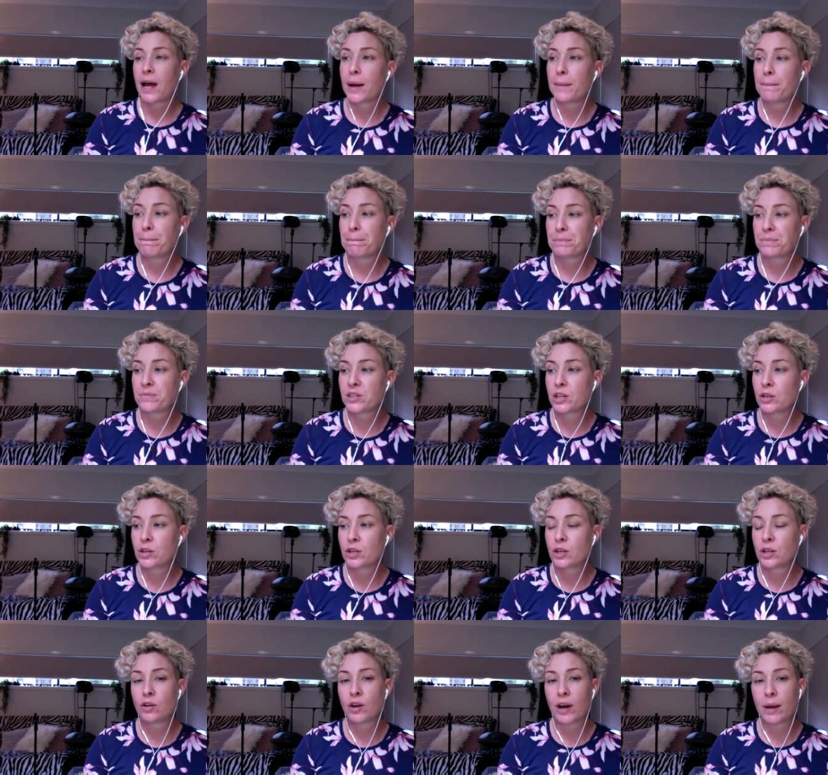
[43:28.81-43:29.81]
Um, so
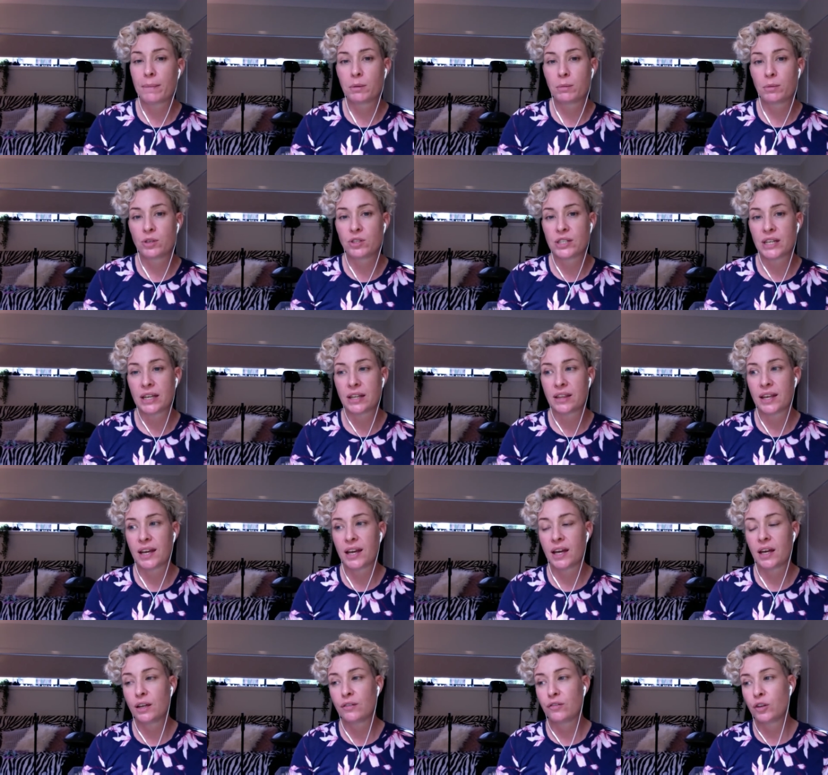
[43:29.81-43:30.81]
you can grab the music
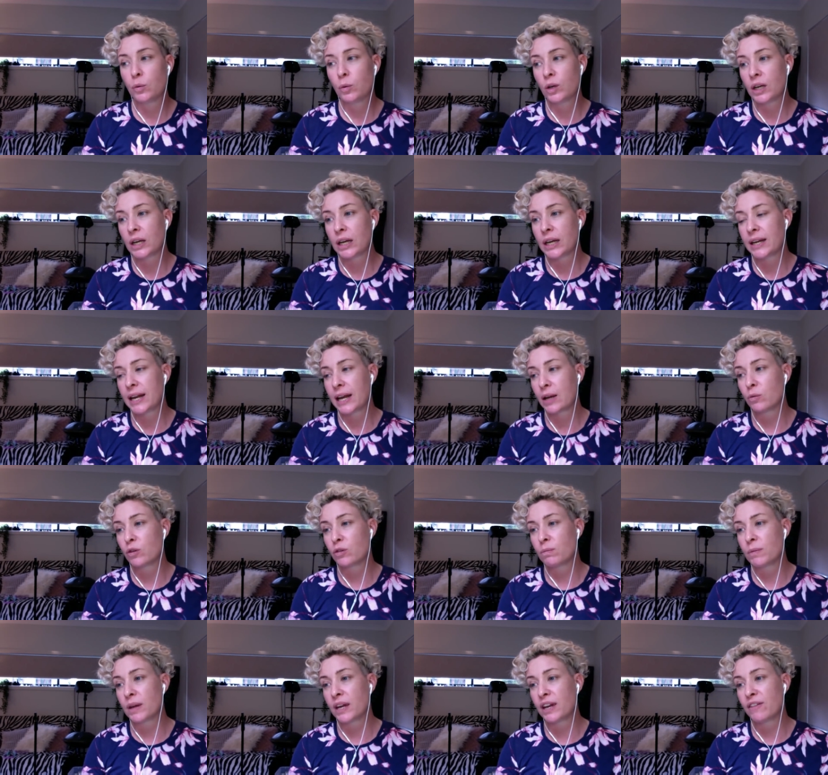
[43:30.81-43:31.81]
there. If you want to connect
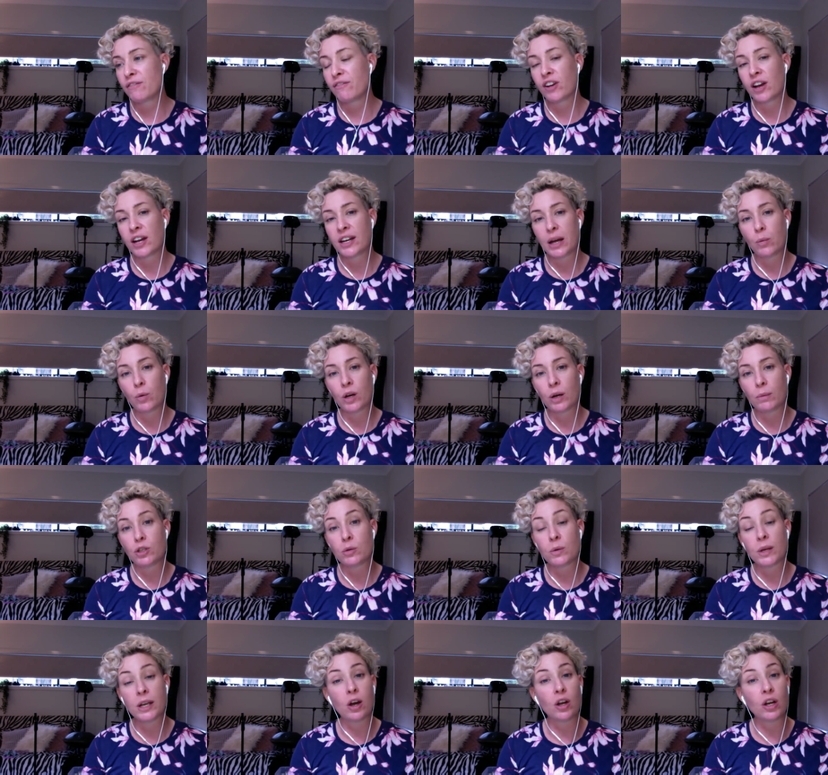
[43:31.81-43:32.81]
with me, find out what I'm
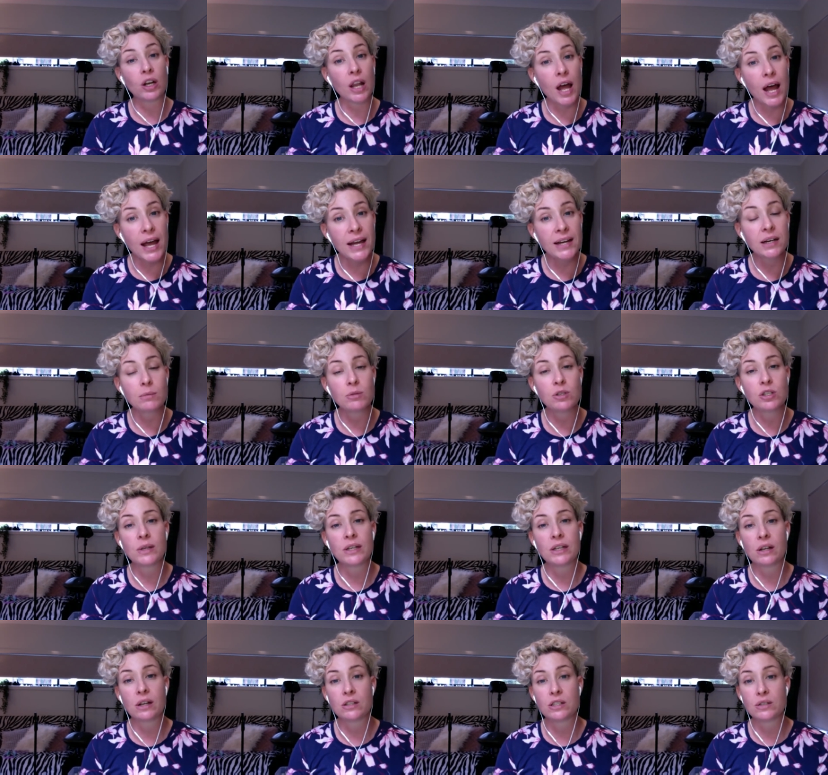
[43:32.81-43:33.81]
doing online. I'm
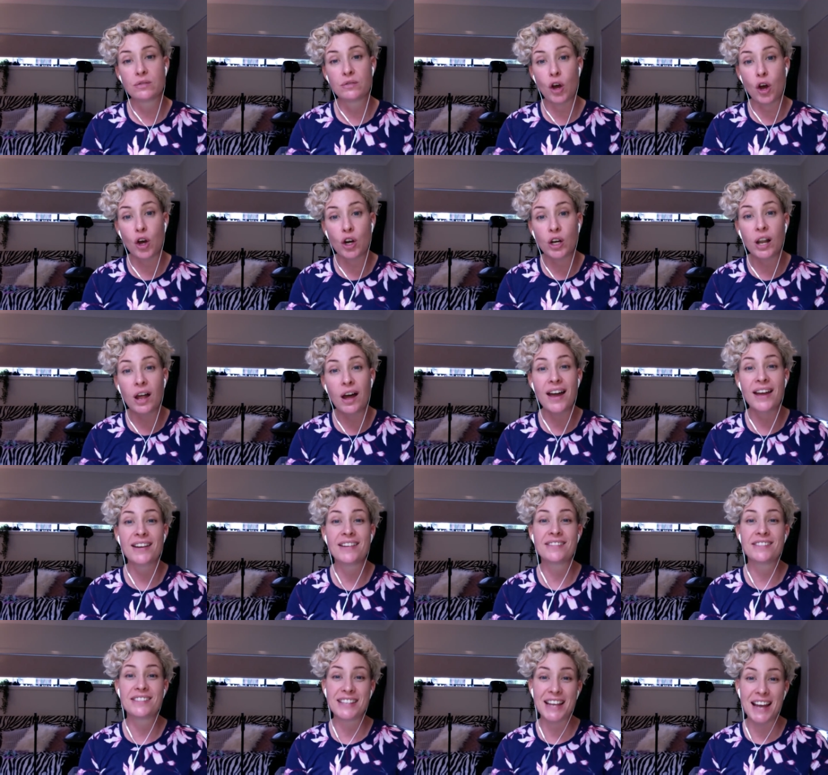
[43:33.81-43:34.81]
doing lots of
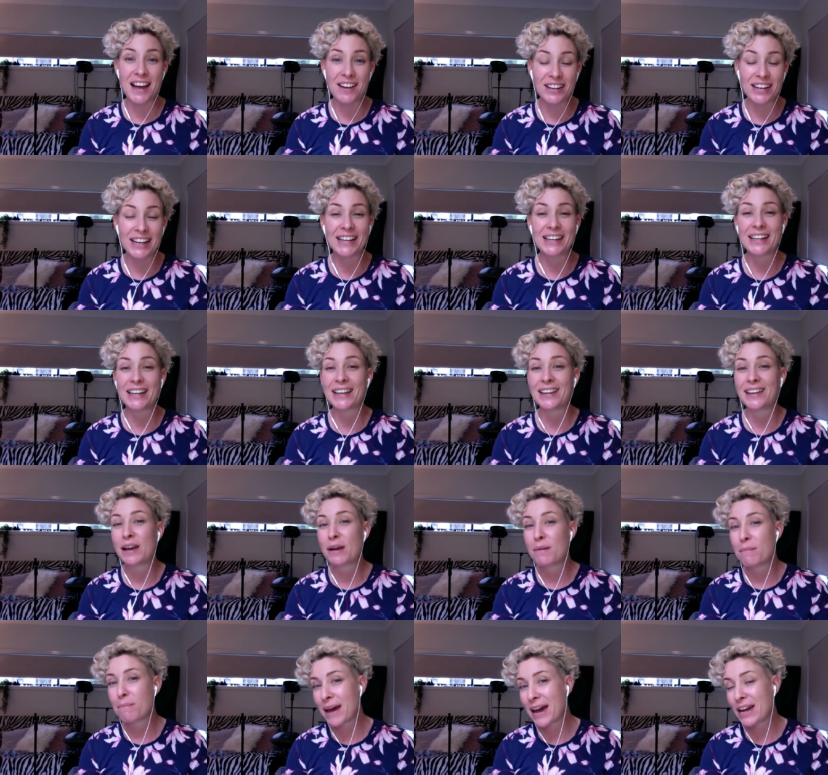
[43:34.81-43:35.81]
online sound
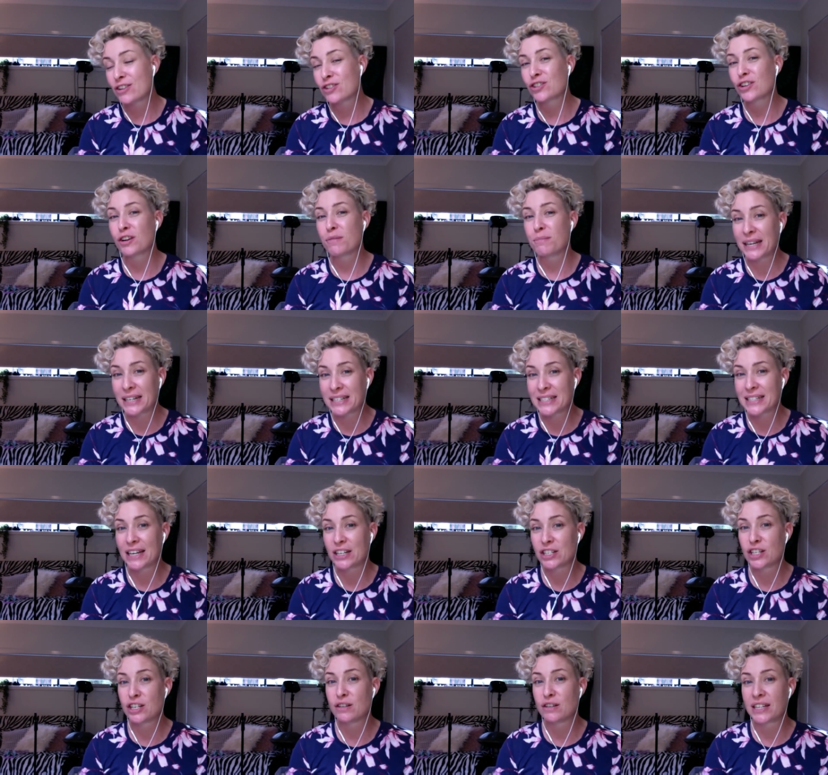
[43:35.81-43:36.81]
healing, mantra and
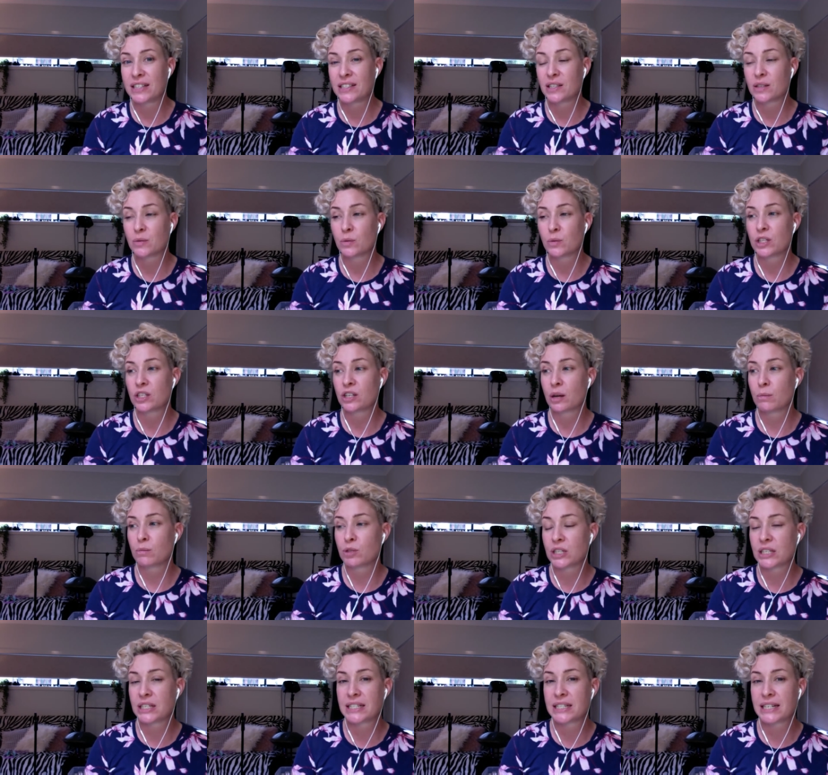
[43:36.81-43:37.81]
meditation events, which
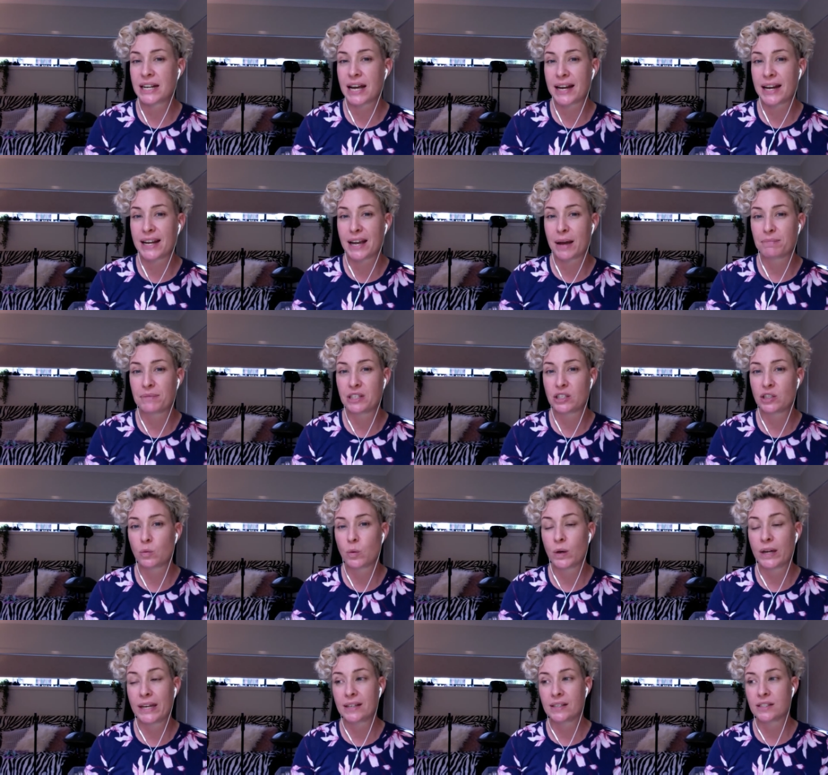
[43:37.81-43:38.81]
I'm just starting up this
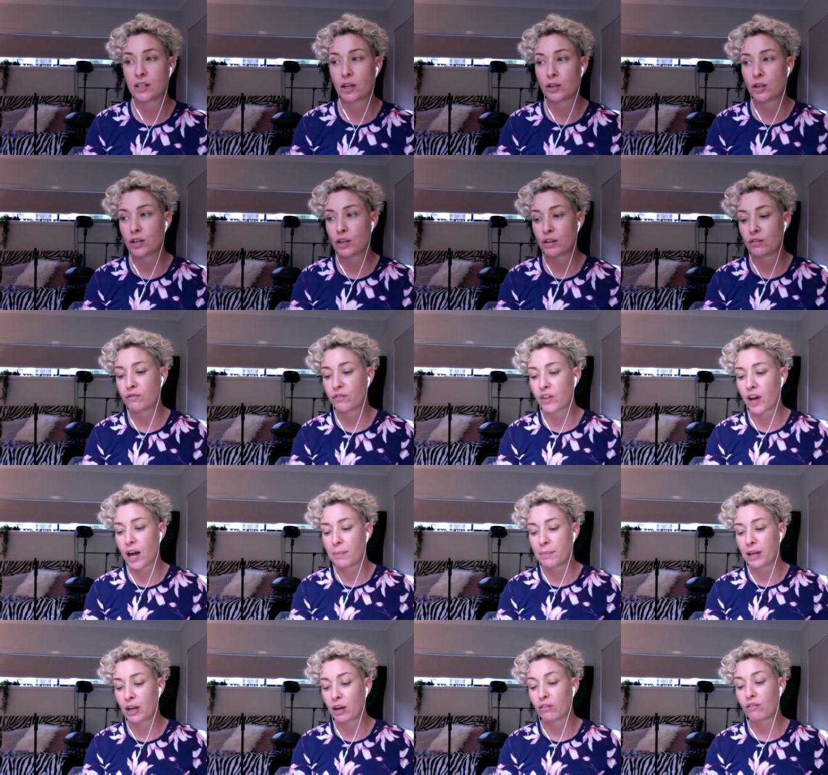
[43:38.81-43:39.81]
week. So you can
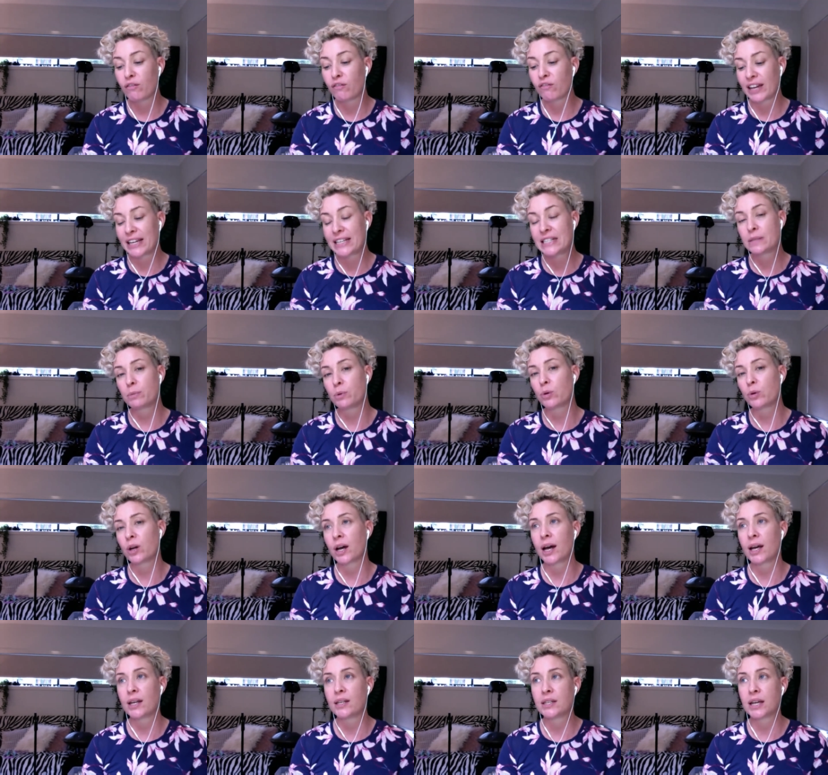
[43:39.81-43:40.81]
find me on
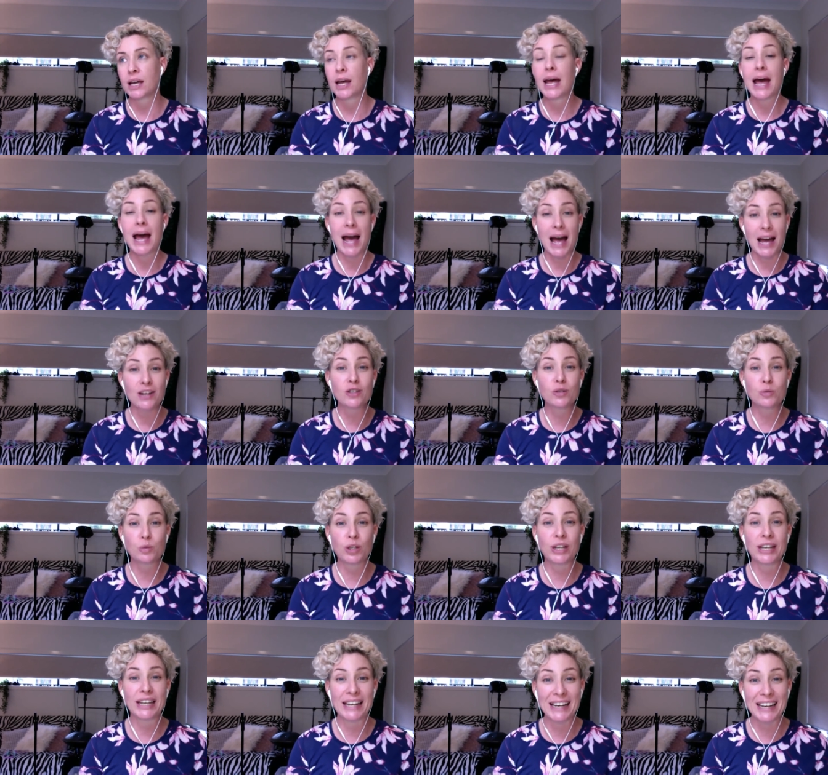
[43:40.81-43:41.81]
Facebook under
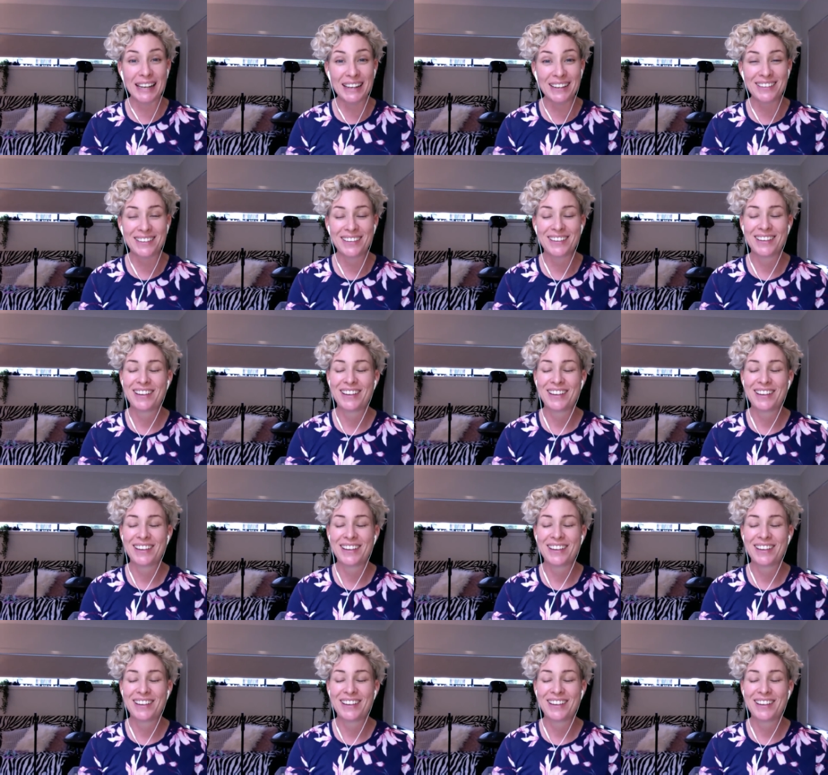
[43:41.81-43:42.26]
Underwood Healing